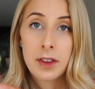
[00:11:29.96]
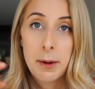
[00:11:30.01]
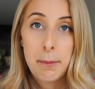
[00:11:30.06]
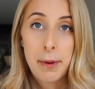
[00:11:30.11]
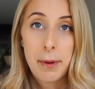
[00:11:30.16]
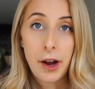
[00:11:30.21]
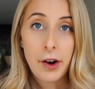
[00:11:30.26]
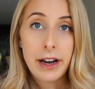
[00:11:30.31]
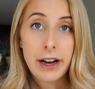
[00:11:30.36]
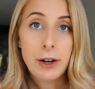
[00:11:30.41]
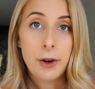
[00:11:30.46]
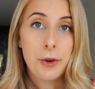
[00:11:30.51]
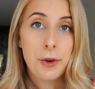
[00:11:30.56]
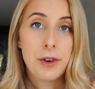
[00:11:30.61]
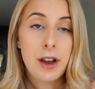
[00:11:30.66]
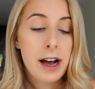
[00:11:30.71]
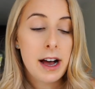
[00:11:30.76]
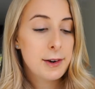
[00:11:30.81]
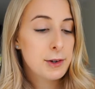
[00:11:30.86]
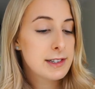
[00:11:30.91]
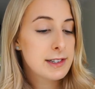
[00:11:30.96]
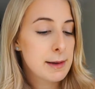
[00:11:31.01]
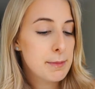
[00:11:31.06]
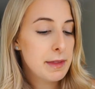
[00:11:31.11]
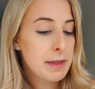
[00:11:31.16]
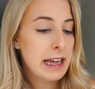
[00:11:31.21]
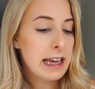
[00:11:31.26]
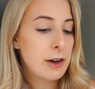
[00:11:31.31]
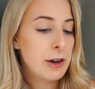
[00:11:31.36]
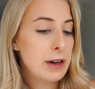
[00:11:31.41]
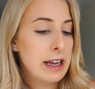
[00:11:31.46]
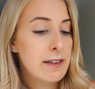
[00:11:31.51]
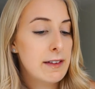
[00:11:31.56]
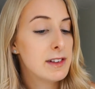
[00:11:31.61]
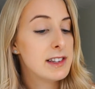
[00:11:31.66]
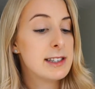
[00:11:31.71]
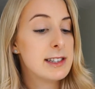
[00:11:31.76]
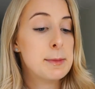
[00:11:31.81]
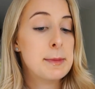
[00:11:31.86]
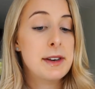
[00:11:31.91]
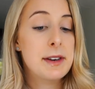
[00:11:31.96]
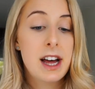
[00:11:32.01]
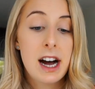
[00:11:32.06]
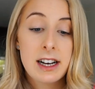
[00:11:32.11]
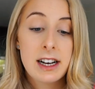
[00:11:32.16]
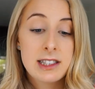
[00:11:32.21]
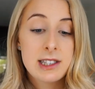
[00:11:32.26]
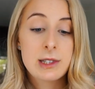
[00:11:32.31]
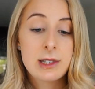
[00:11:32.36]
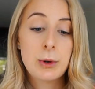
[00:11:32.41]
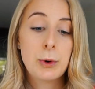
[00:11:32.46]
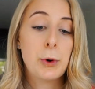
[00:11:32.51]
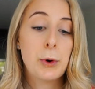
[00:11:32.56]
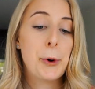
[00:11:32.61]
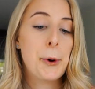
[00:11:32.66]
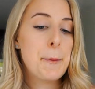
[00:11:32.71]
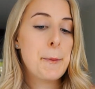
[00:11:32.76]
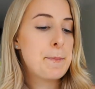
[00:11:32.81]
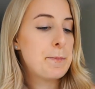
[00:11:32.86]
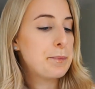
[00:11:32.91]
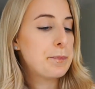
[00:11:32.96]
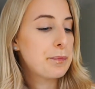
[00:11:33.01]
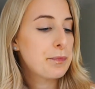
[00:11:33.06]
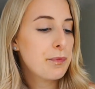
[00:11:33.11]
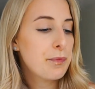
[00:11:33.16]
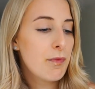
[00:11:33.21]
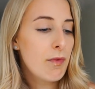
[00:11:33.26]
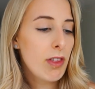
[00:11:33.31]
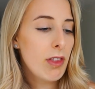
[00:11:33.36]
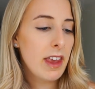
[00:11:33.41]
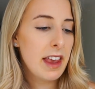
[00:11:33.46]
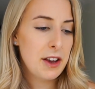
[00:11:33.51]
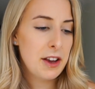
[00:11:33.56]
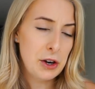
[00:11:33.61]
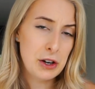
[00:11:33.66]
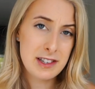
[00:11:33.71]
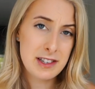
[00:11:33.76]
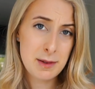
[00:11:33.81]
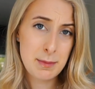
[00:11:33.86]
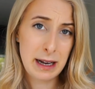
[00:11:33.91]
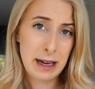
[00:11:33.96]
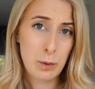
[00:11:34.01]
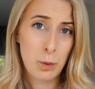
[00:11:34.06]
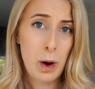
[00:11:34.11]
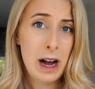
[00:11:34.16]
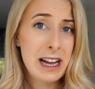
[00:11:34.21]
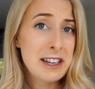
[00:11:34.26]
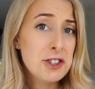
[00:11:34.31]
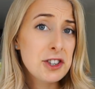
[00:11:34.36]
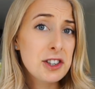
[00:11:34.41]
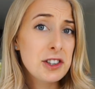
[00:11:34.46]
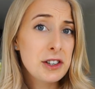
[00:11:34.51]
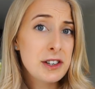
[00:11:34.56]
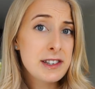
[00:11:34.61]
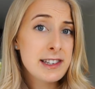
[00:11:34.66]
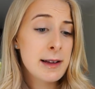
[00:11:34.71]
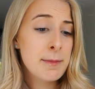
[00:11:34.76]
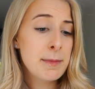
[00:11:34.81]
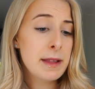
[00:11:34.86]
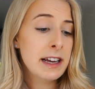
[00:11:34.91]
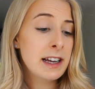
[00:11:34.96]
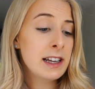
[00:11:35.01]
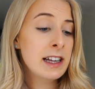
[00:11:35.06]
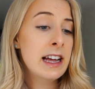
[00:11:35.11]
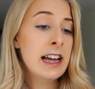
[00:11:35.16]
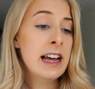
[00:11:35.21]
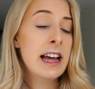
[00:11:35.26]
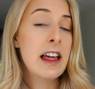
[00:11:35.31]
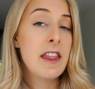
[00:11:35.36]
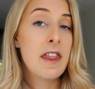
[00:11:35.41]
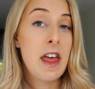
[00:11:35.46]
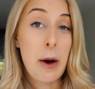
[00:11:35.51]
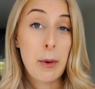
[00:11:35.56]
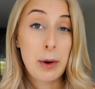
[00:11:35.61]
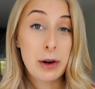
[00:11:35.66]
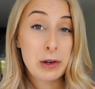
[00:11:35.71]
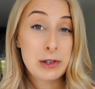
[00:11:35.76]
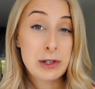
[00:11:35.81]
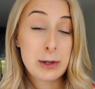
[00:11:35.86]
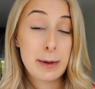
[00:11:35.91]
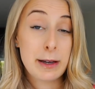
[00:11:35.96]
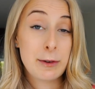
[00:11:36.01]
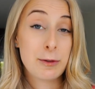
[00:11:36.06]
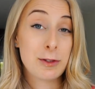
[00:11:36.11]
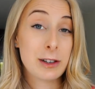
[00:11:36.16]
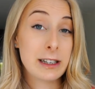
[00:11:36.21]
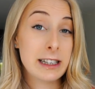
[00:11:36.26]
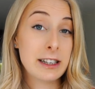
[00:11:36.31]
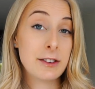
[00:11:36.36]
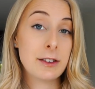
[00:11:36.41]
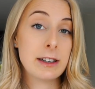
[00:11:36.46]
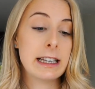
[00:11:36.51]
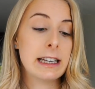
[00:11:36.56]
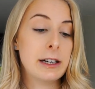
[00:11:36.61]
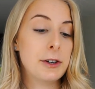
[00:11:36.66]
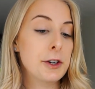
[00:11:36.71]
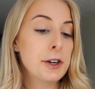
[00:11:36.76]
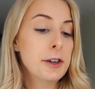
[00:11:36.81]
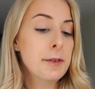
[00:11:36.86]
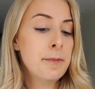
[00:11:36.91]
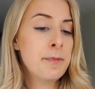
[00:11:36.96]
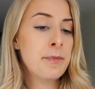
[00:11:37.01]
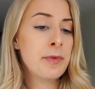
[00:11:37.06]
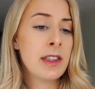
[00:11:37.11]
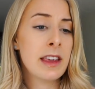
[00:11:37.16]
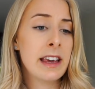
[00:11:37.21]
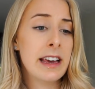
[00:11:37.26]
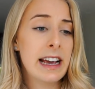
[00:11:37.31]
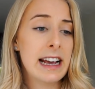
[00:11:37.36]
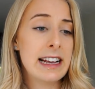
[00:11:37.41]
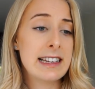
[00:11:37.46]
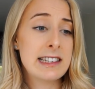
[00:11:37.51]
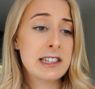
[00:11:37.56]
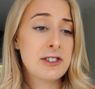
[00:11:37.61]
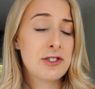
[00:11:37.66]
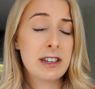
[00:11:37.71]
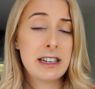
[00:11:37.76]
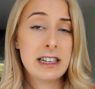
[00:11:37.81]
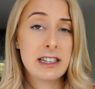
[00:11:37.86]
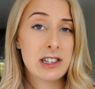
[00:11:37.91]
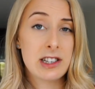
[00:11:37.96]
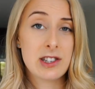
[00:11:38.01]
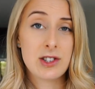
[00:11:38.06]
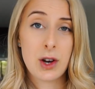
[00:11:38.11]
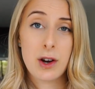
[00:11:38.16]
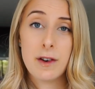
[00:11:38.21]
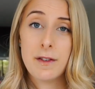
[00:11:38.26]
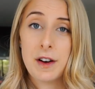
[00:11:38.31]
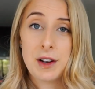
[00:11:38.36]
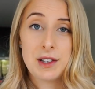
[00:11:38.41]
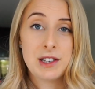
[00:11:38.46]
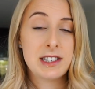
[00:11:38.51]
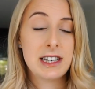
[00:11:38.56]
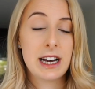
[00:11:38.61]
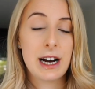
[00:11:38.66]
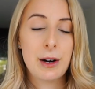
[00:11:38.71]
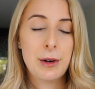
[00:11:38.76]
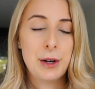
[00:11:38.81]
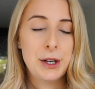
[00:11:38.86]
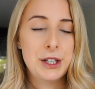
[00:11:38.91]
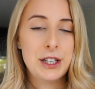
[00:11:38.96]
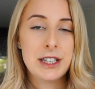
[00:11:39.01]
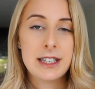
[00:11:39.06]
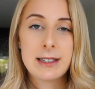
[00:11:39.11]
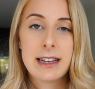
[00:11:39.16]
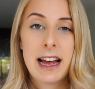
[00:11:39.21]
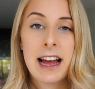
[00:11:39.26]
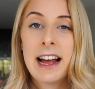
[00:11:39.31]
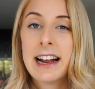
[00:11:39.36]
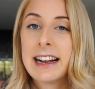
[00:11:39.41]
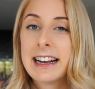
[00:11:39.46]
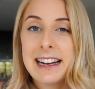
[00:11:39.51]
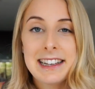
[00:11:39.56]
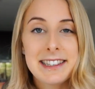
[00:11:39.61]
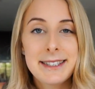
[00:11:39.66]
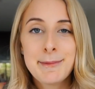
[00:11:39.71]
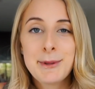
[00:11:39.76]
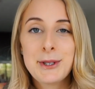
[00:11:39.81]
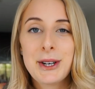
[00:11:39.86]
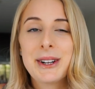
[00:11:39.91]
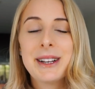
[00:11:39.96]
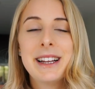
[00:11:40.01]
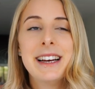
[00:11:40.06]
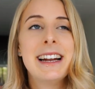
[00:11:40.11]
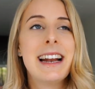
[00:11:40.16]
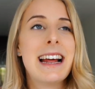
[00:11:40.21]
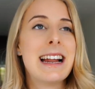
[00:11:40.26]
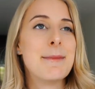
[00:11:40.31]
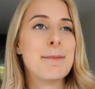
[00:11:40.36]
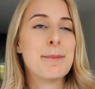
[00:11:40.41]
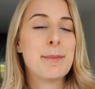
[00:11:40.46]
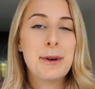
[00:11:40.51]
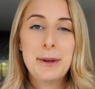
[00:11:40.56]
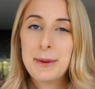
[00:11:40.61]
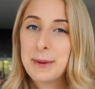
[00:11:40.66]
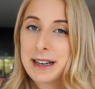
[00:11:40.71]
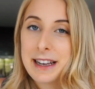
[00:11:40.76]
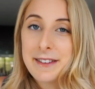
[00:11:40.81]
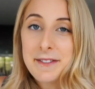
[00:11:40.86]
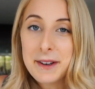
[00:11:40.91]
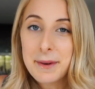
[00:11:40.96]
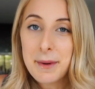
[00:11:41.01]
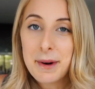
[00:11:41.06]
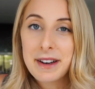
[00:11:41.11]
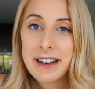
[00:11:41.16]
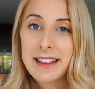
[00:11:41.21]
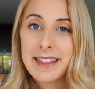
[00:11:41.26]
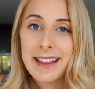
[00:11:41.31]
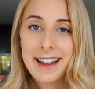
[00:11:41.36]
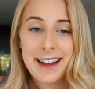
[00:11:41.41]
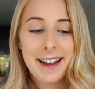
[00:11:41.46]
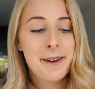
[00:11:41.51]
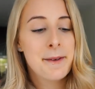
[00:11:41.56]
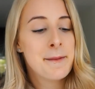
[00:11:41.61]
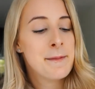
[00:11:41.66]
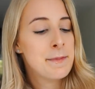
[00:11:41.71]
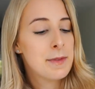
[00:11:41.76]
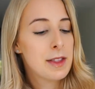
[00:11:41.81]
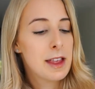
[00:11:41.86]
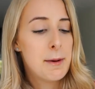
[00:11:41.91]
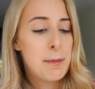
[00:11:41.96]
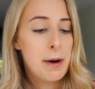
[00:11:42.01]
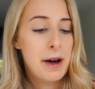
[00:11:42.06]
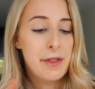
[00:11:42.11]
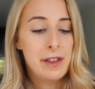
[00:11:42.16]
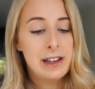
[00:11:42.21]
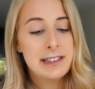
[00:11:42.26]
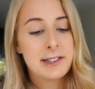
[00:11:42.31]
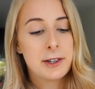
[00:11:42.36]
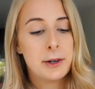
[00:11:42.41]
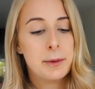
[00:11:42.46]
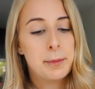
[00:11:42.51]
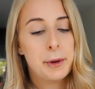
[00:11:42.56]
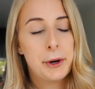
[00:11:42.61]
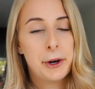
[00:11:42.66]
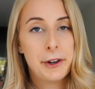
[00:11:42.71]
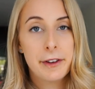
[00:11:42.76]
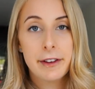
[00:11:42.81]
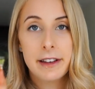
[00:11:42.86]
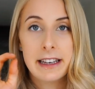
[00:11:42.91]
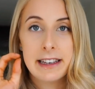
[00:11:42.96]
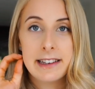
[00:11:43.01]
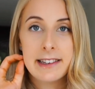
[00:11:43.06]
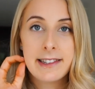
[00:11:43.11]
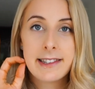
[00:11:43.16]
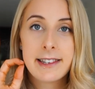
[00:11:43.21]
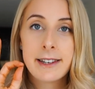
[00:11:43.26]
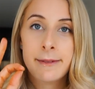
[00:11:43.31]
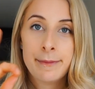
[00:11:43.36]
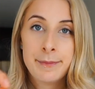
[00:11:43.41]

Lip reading: berry or nut or something, or even some nuts, or you know, some like white chocolate or something, that would also be really, really good. It's literally just so versatile. You just get some chocolate and put whatever you want in there. But this combo is